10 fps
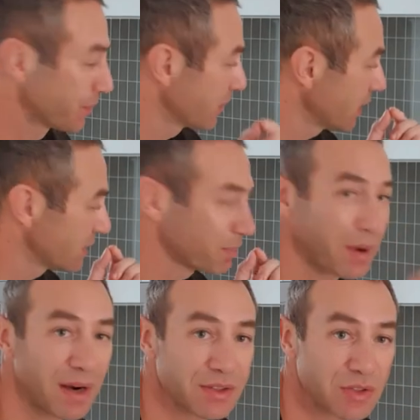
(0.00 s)
That's
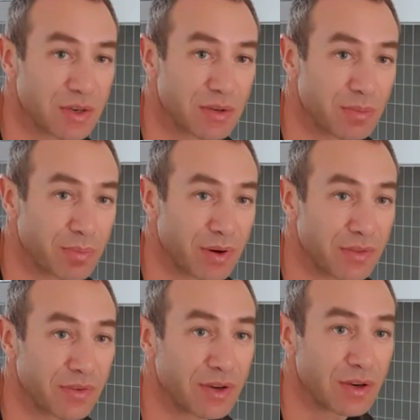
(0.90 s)
part
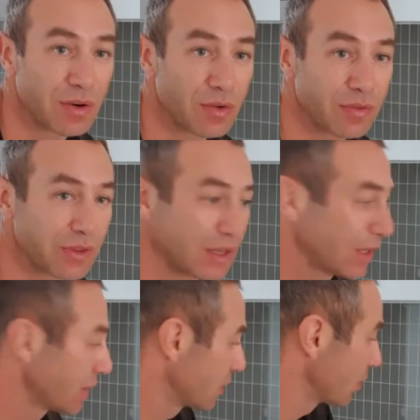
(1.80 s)
3 of
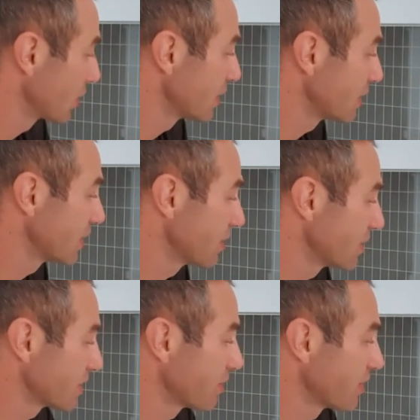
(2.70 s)
the cooking
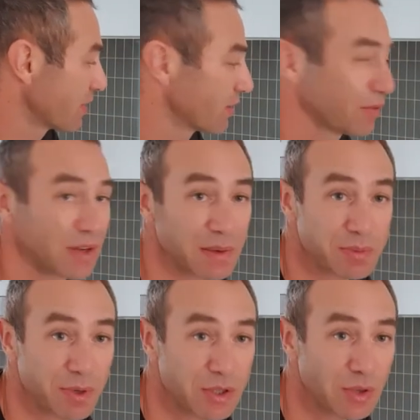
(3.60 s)
series with the Philips
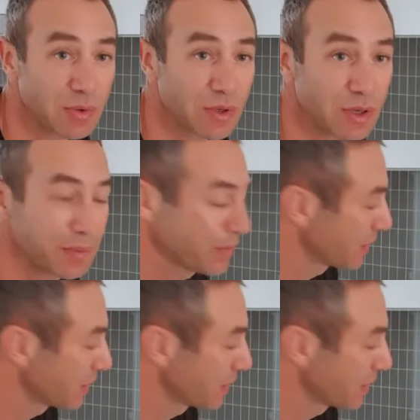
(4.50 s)
pressure cooker.